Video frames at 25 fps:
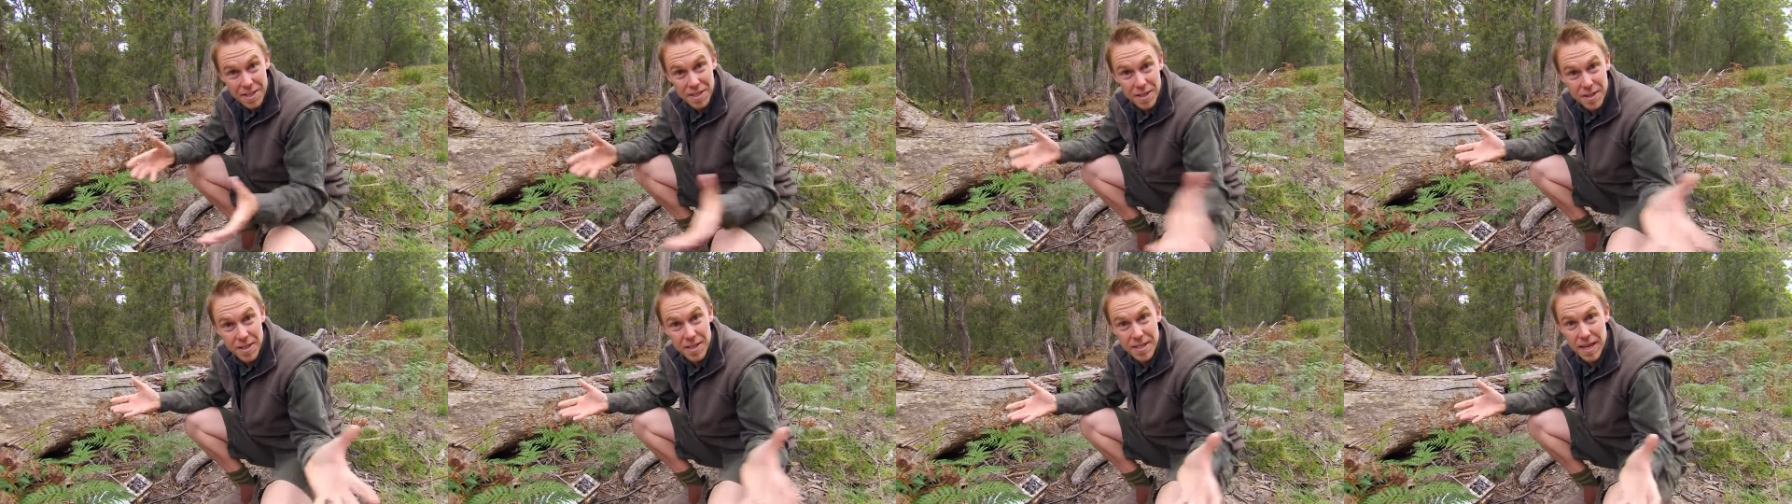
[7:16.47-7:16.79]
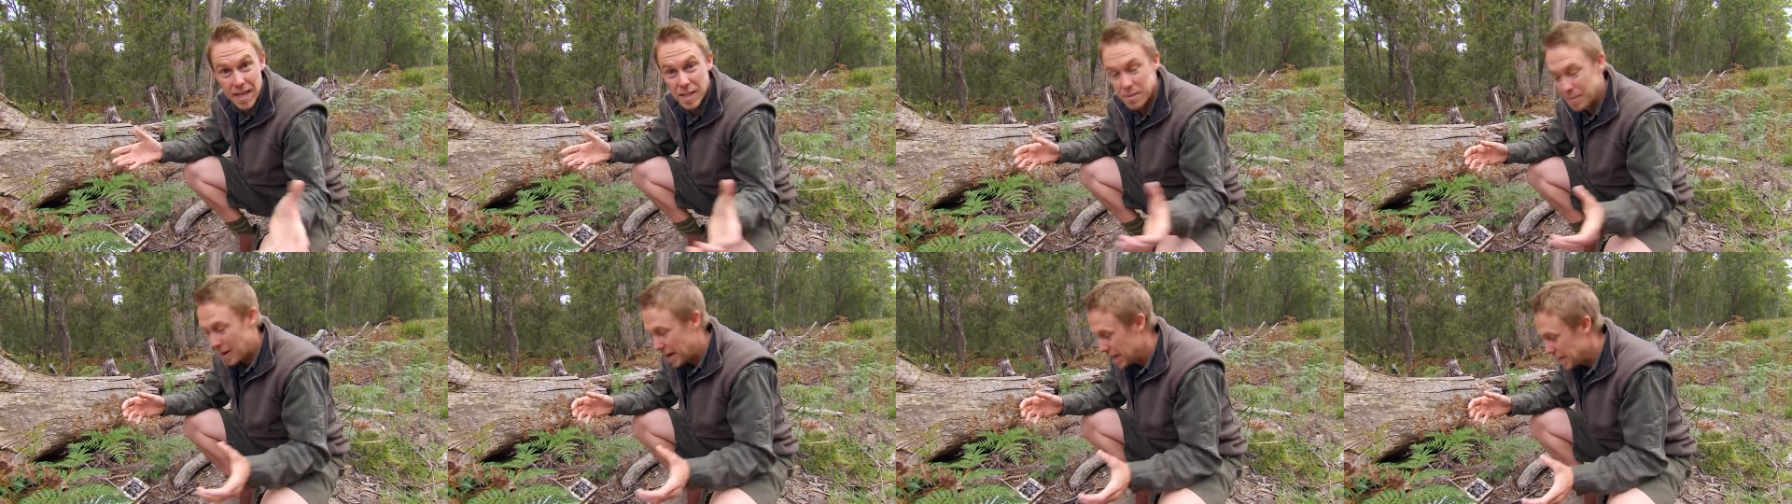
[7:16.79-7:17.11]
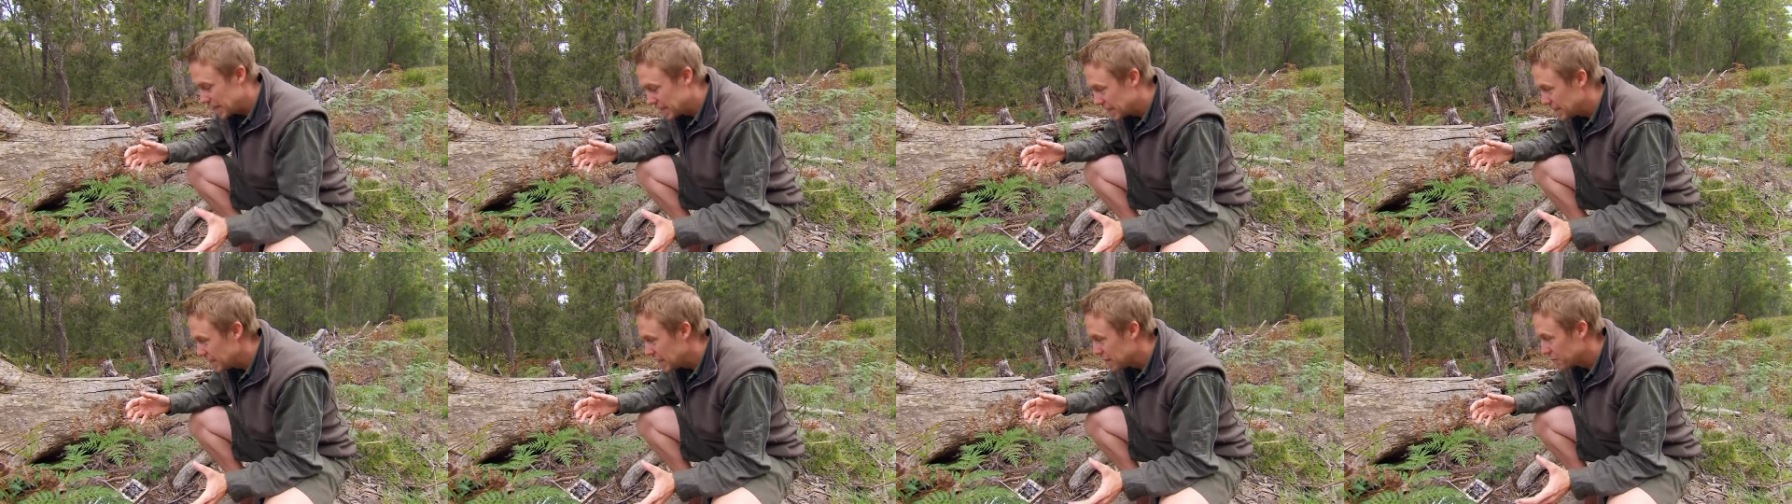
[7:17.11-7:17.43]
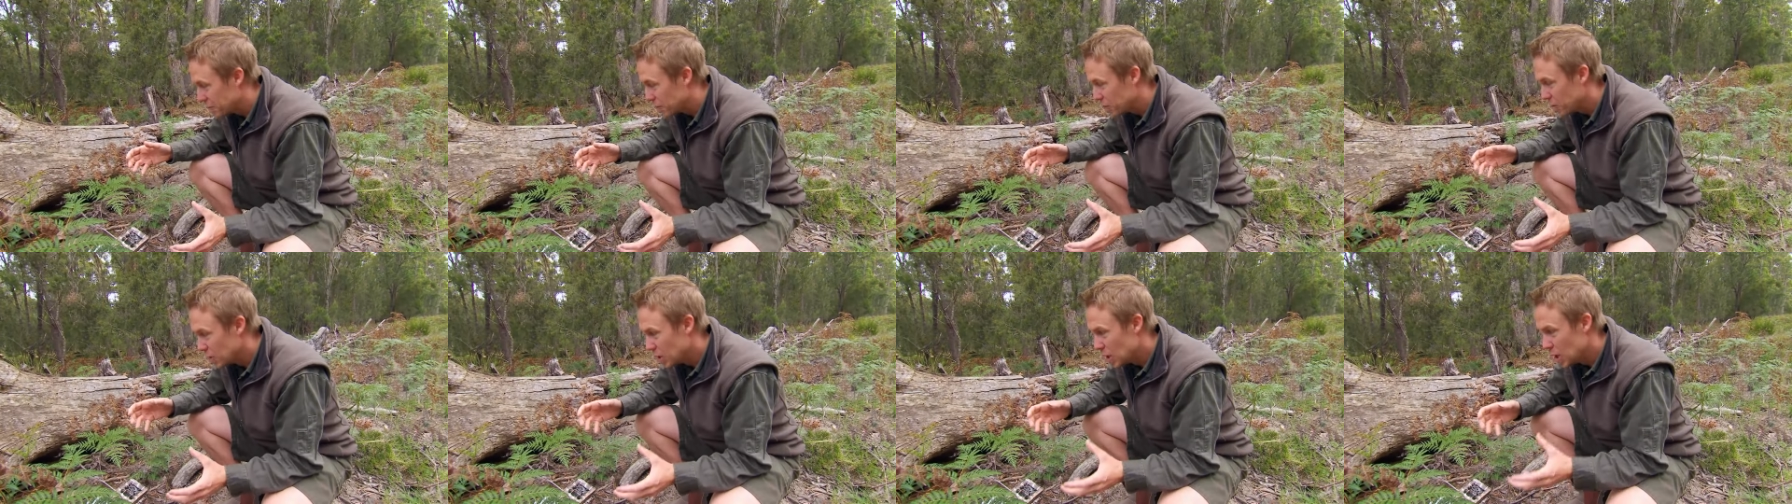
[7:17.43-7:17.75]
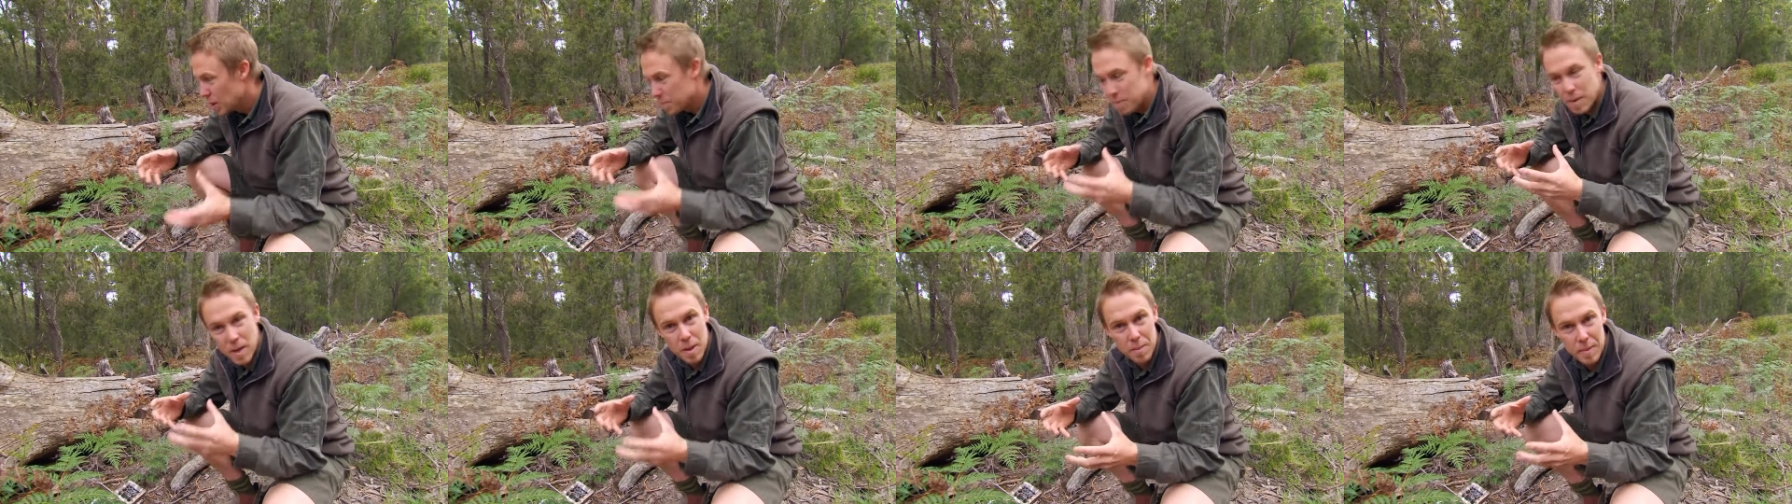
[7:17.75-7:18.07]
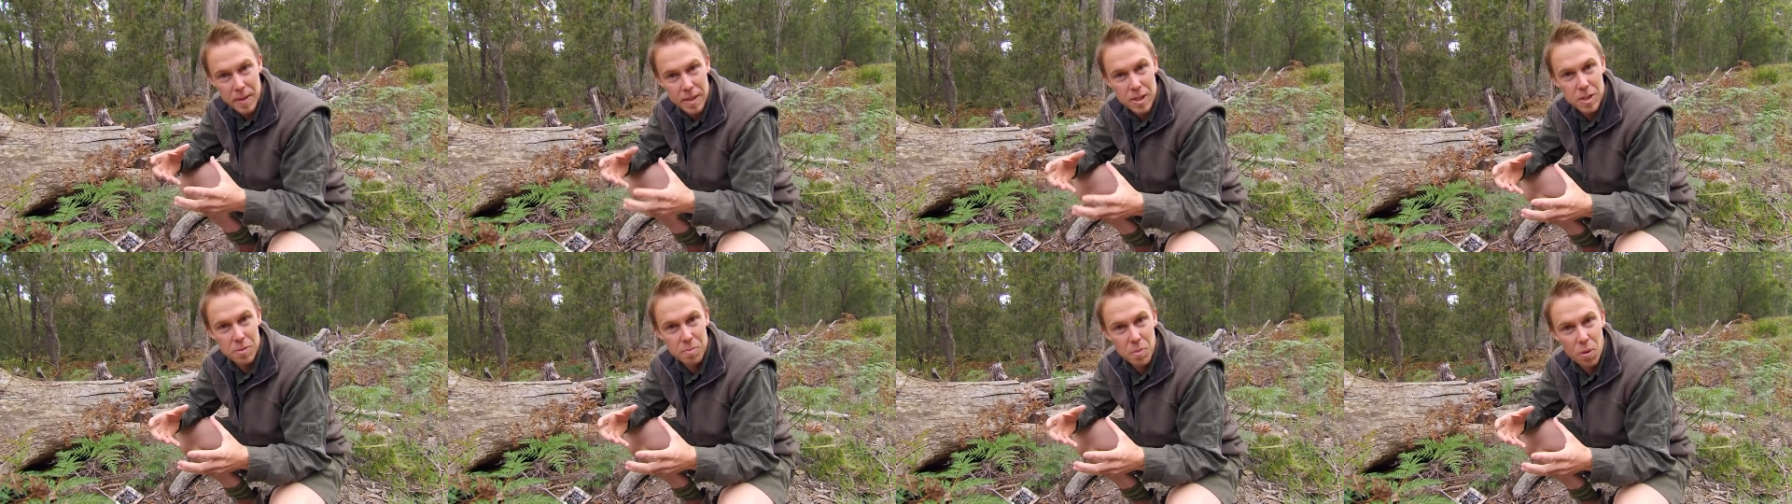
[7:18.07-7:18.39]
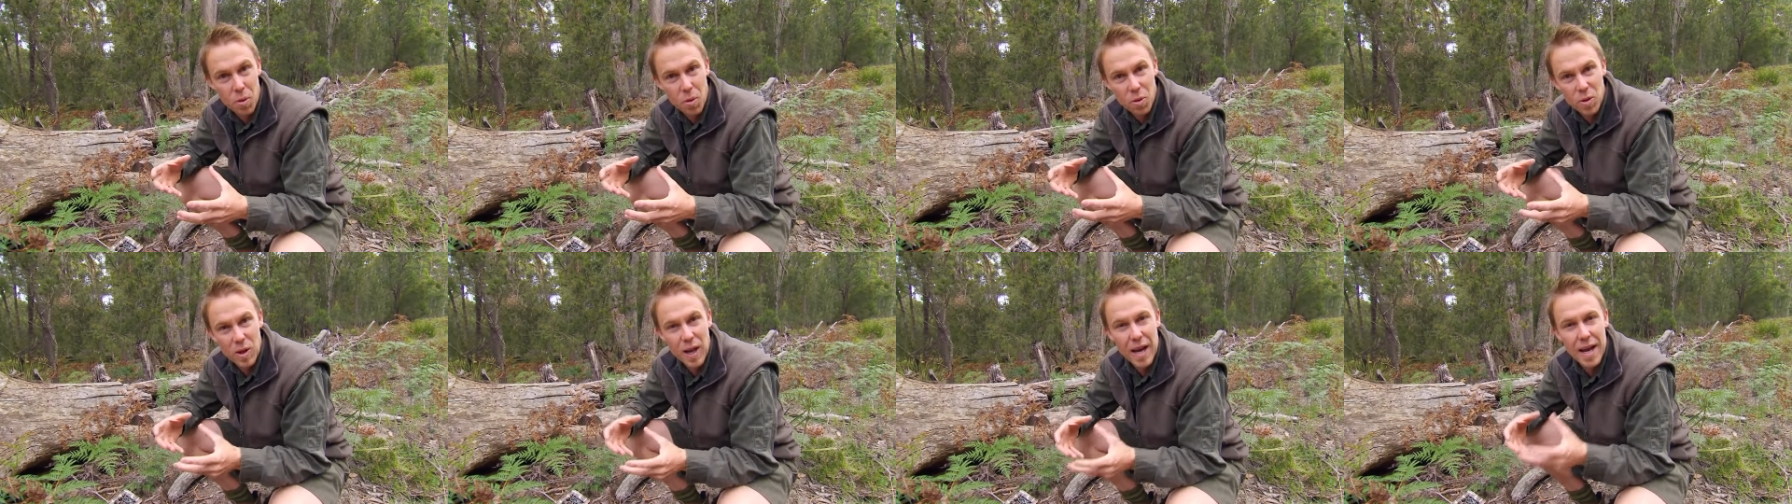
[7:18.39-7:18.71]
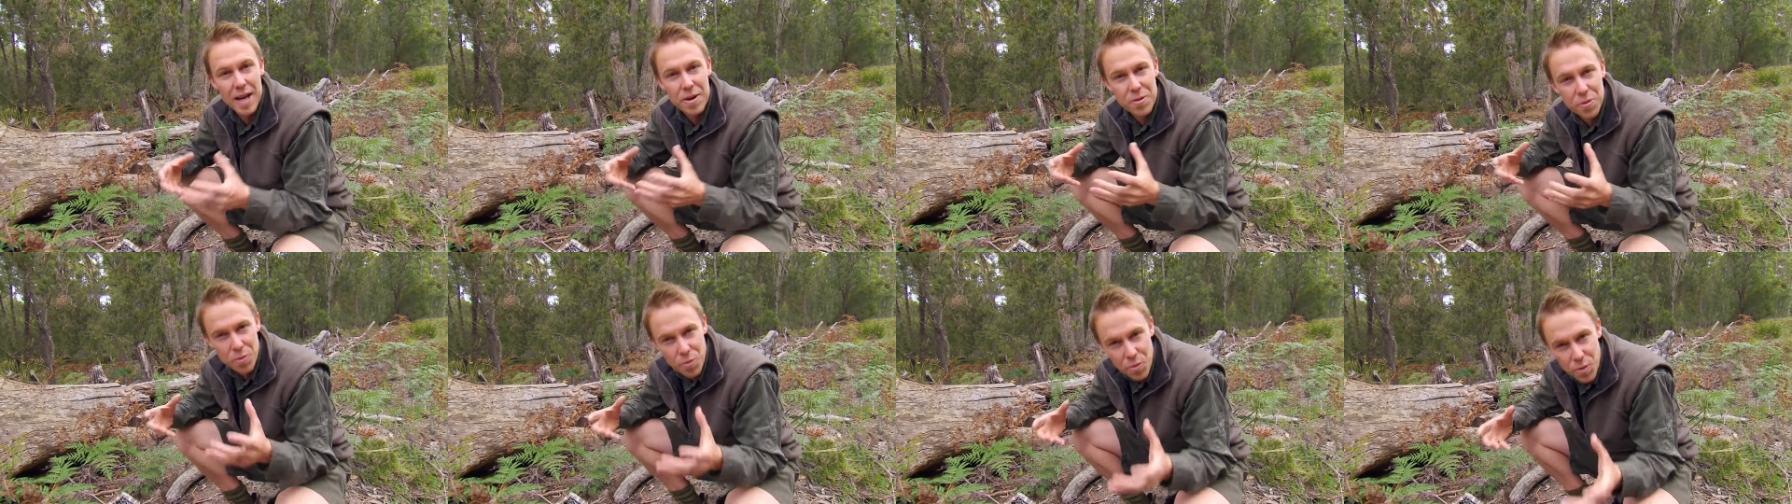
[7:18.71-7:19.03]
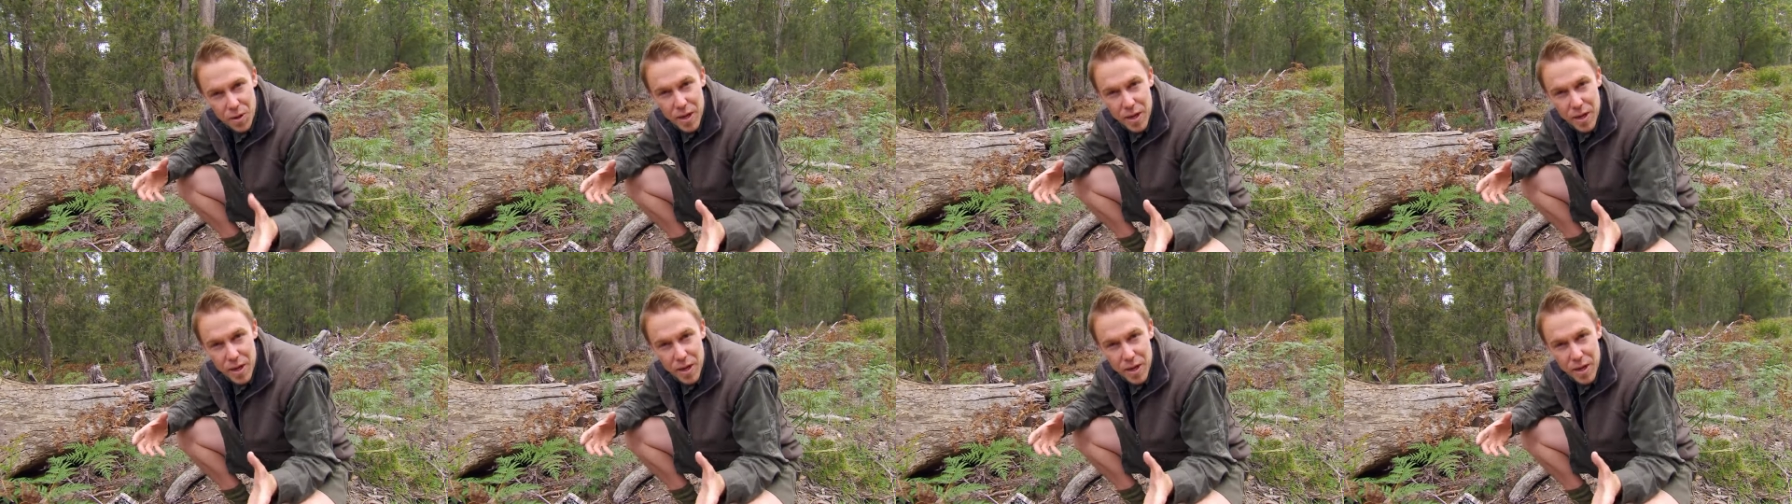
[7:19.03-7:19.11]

to the Tasmanian devil, but a bit smaller and